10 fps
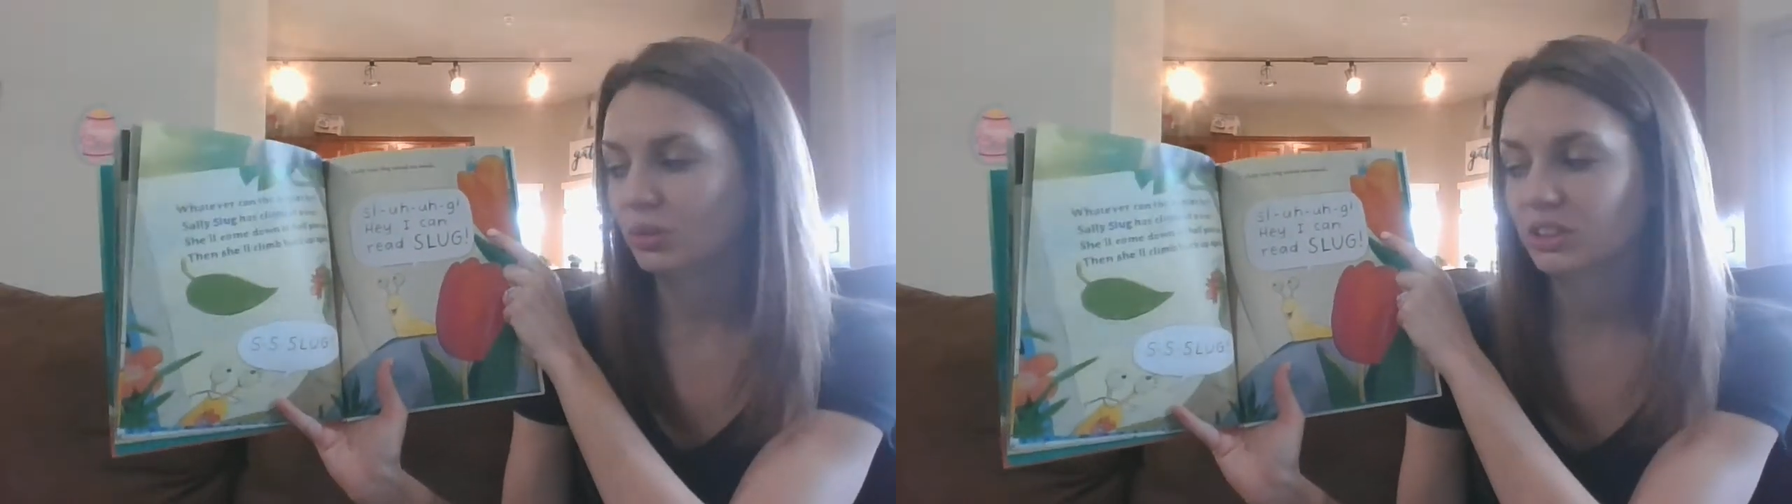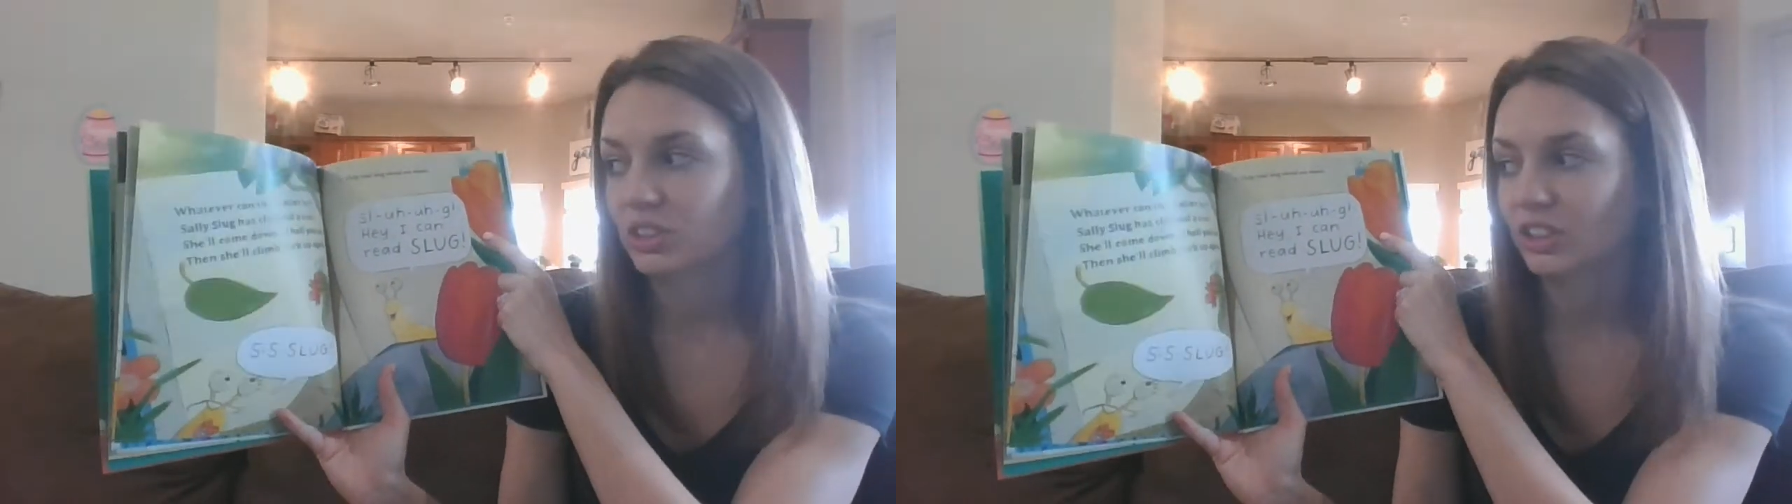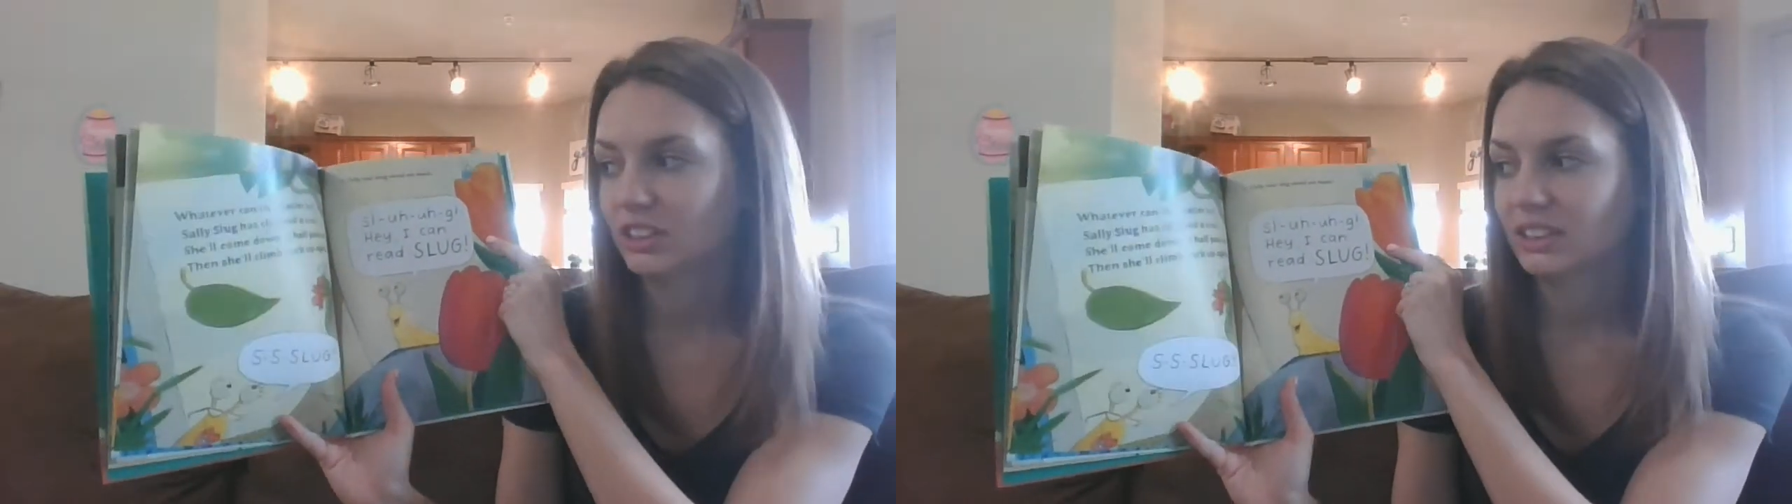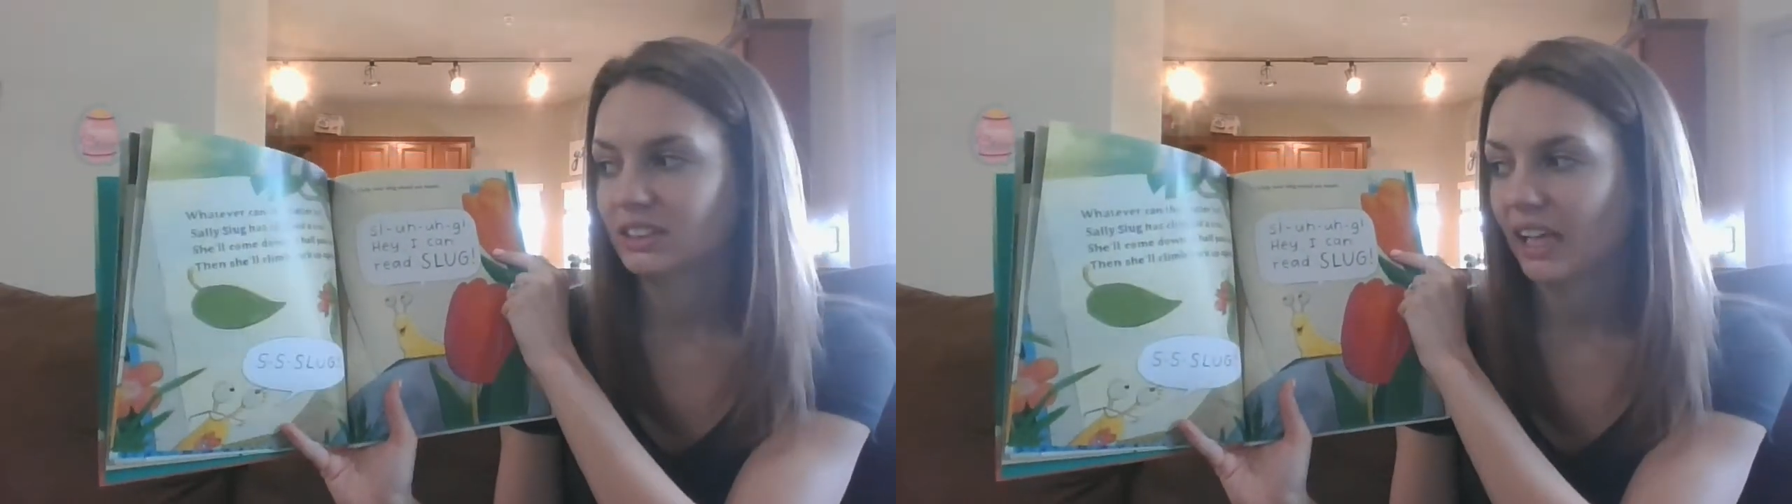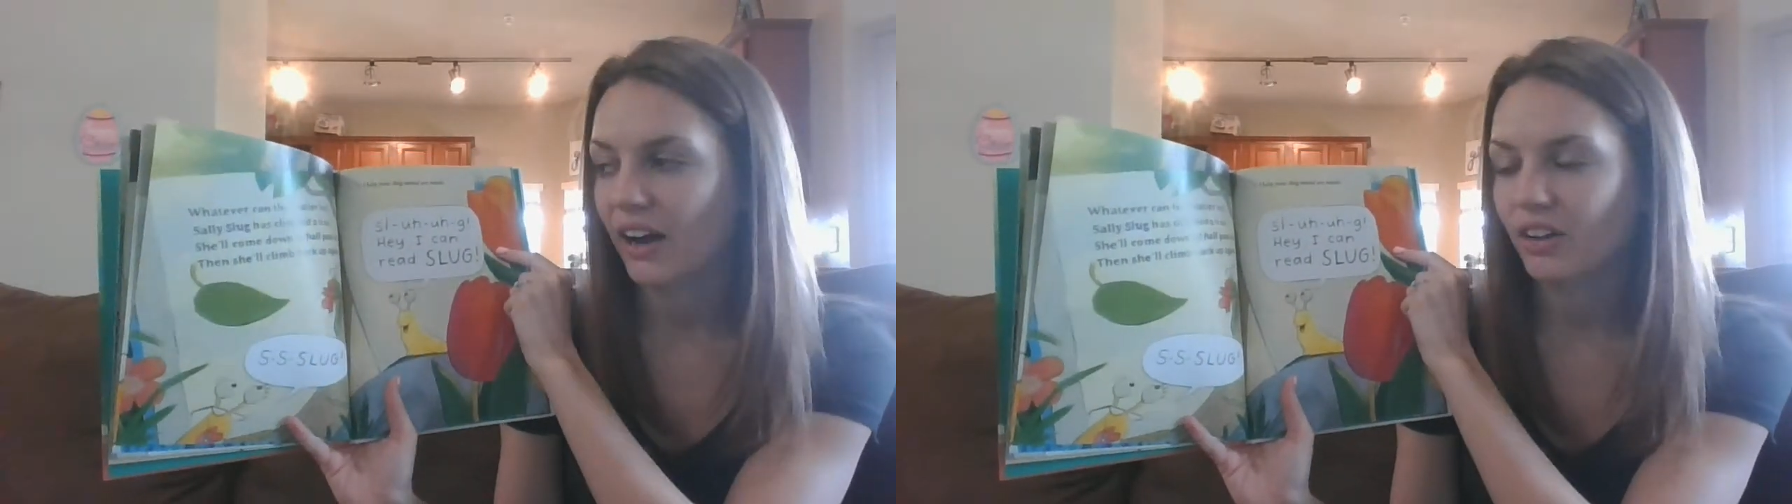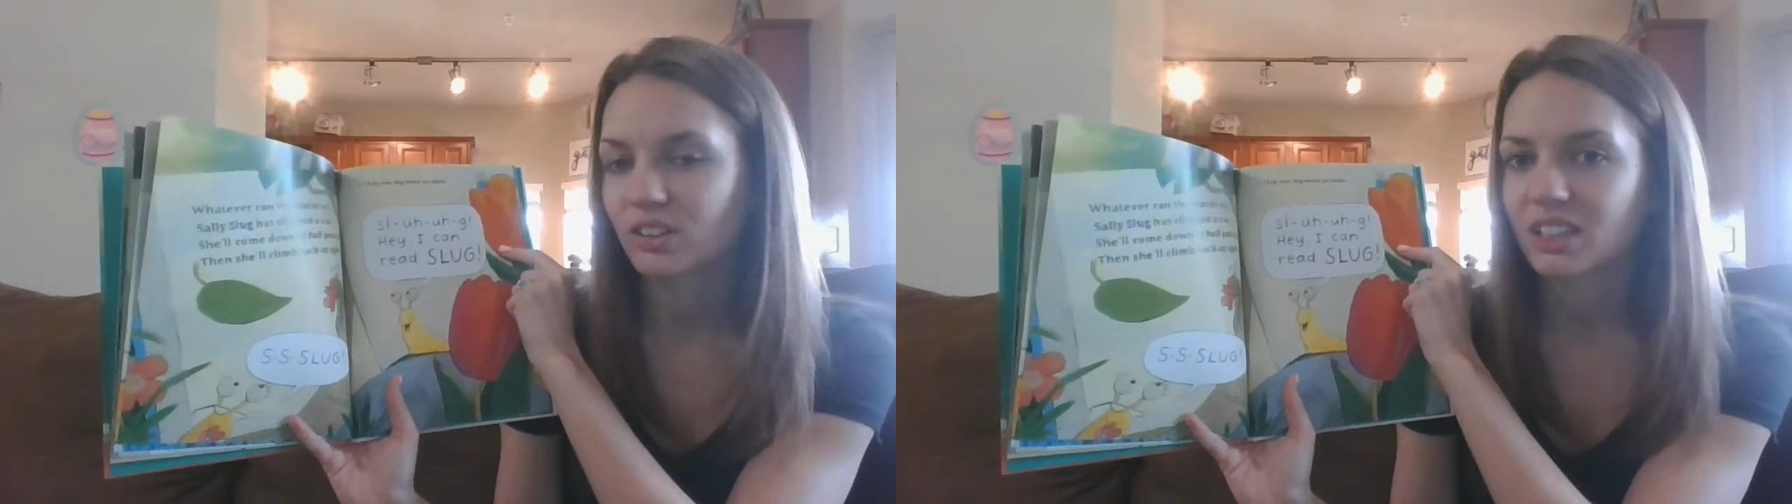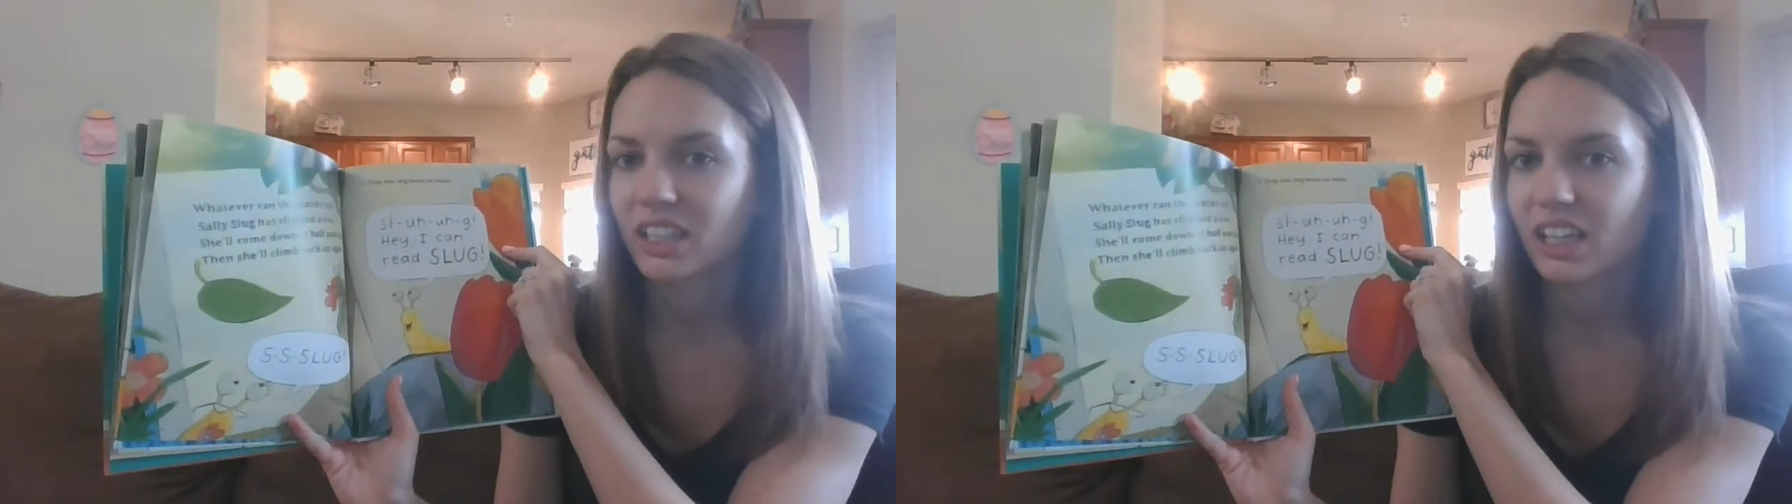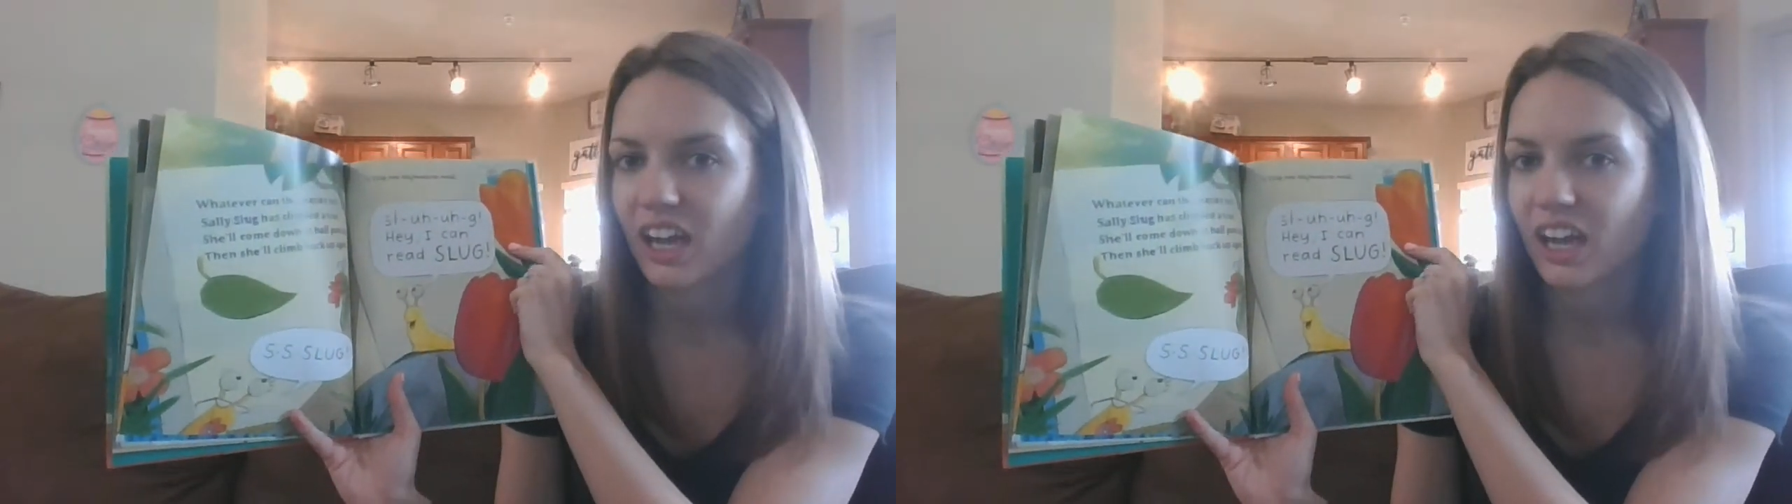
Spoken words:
We start sounding